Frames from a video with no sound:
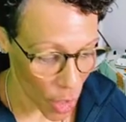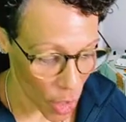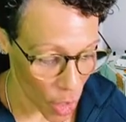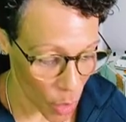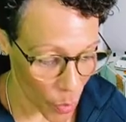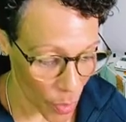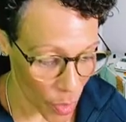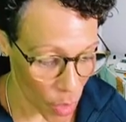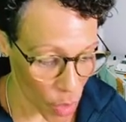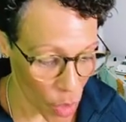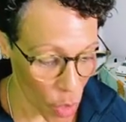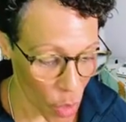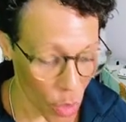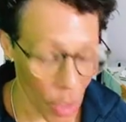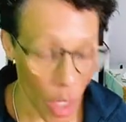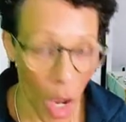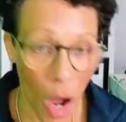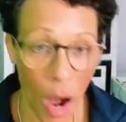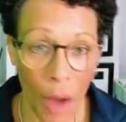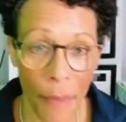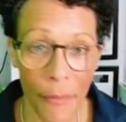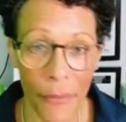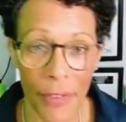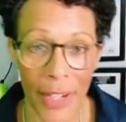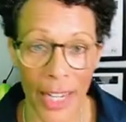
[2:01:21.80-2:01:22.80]
to reduce
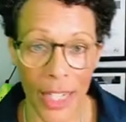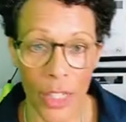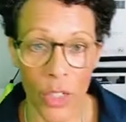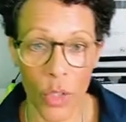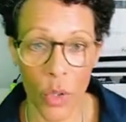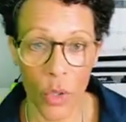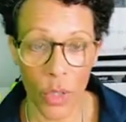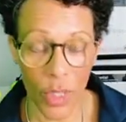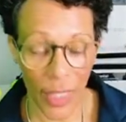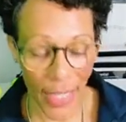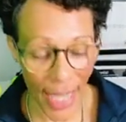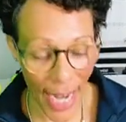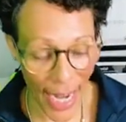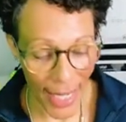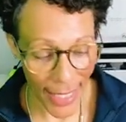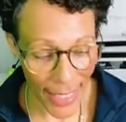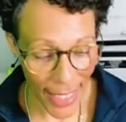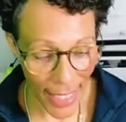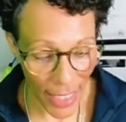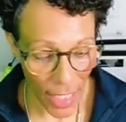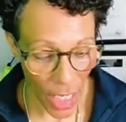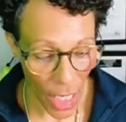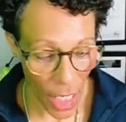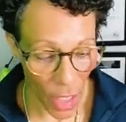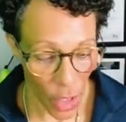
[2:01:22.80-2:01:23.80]
harmful exhaust
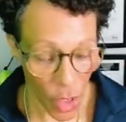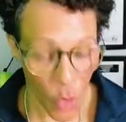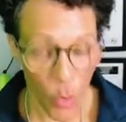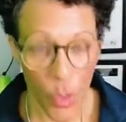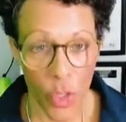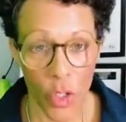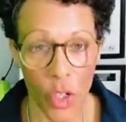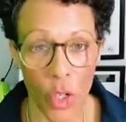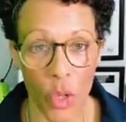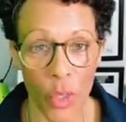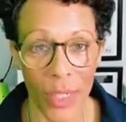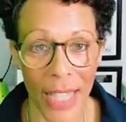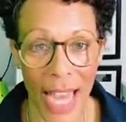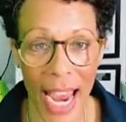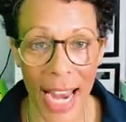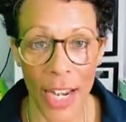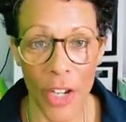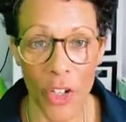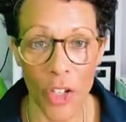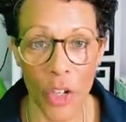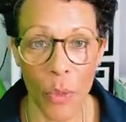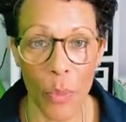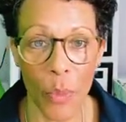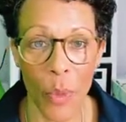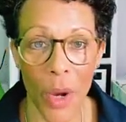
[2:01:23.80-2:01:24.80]
gases, to reduce
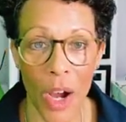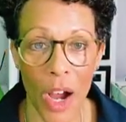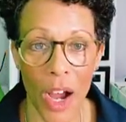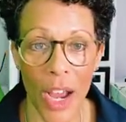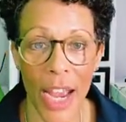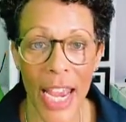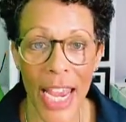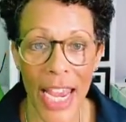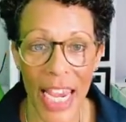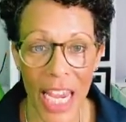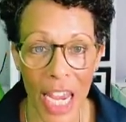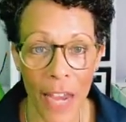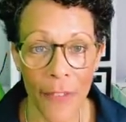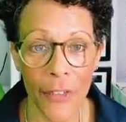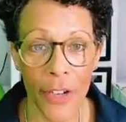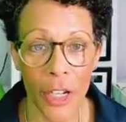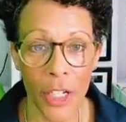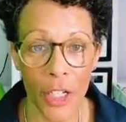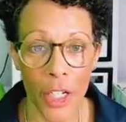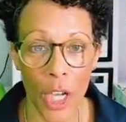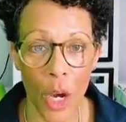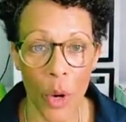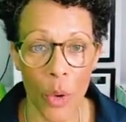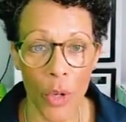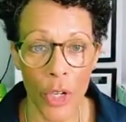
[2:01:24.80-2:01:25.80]
engine wear? If
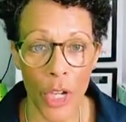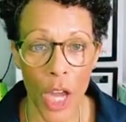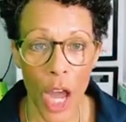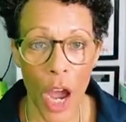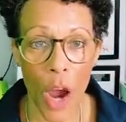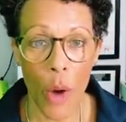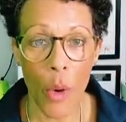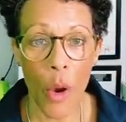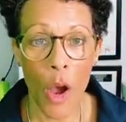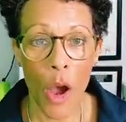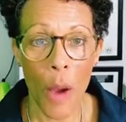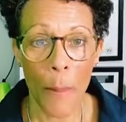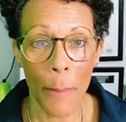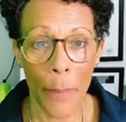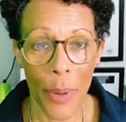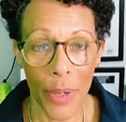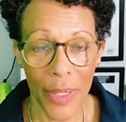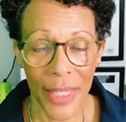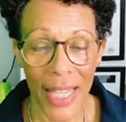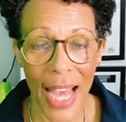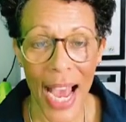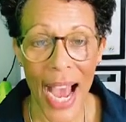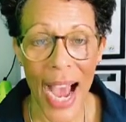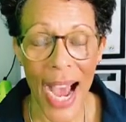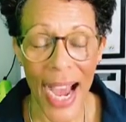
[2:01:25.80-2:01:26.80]
you don't know,
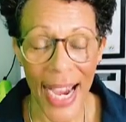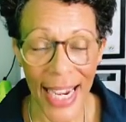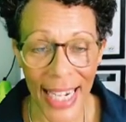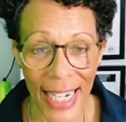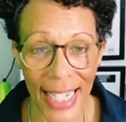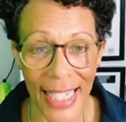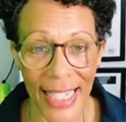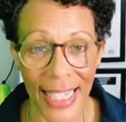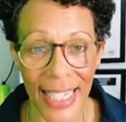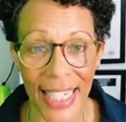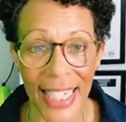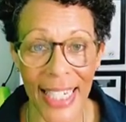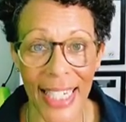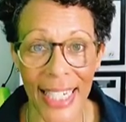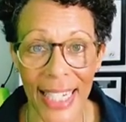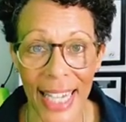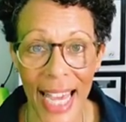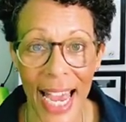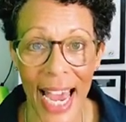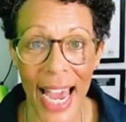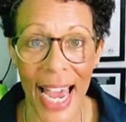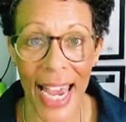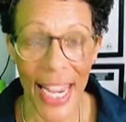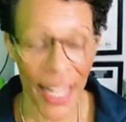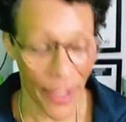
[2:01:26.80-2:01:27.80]
put
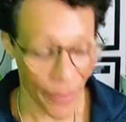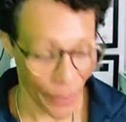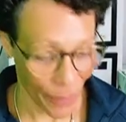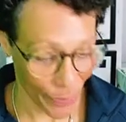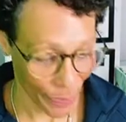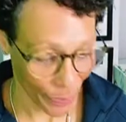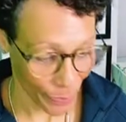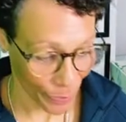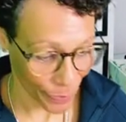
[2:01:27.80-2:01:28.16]
IDK.